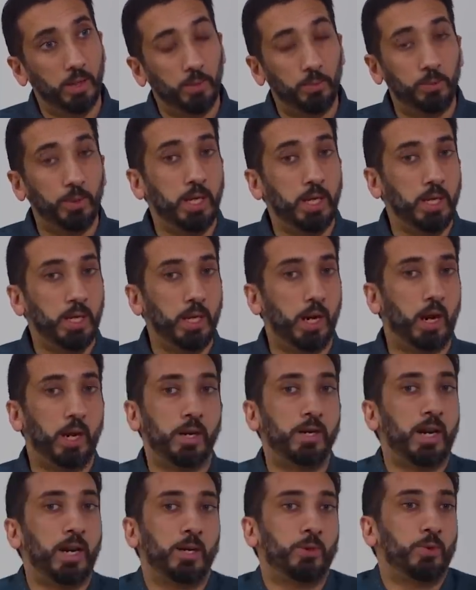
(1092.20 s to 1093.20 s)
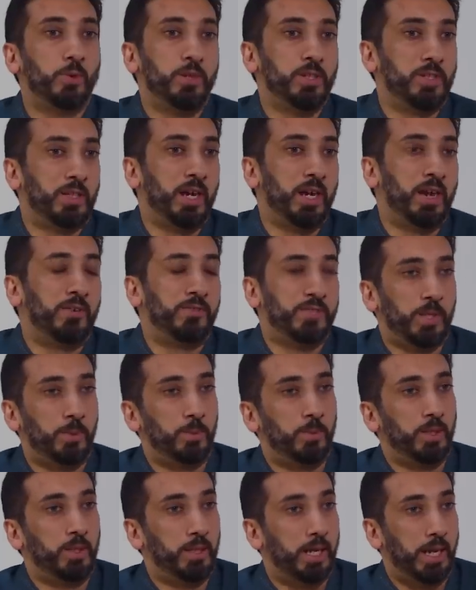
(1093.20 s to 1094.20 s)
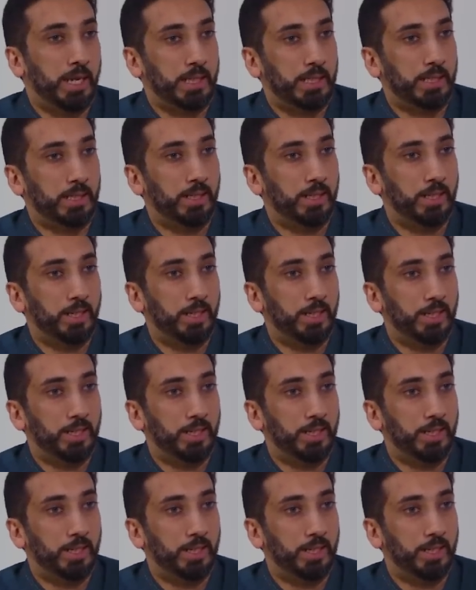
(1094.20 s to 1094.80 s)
We are not going to have someone like,